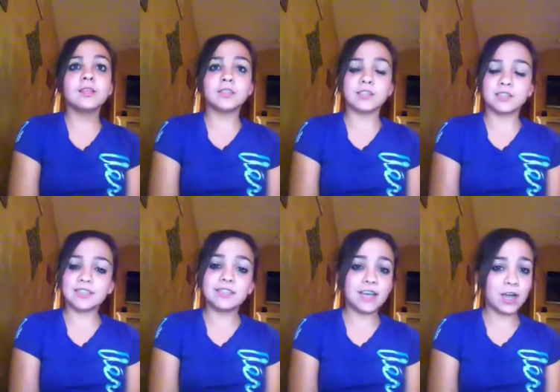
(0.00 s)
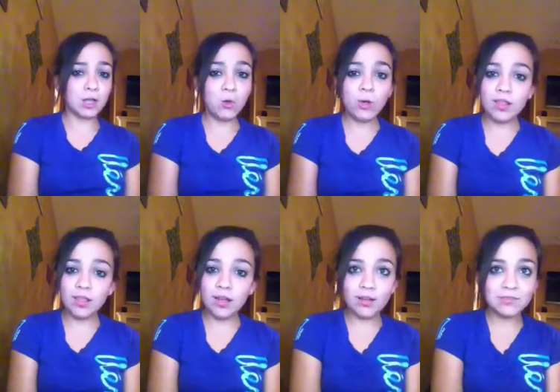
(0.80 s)
Does he tell you he
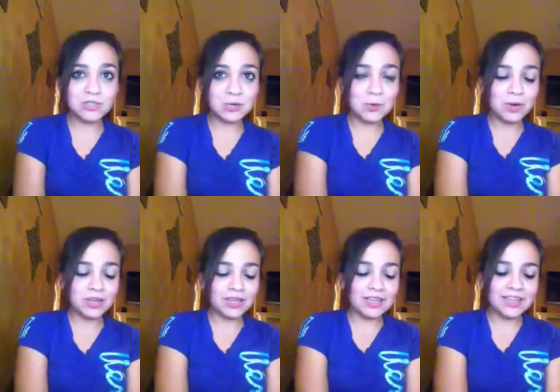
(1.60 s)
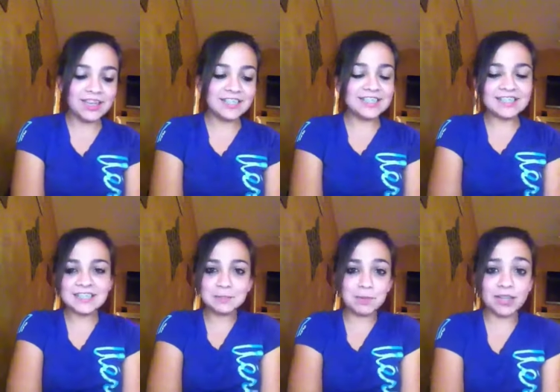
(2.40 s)
loves you when you least
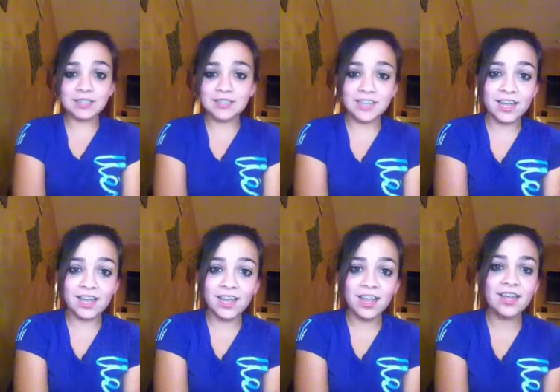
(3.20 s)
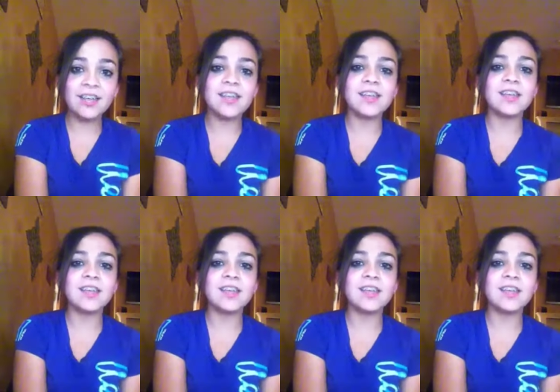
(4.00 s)
expect it?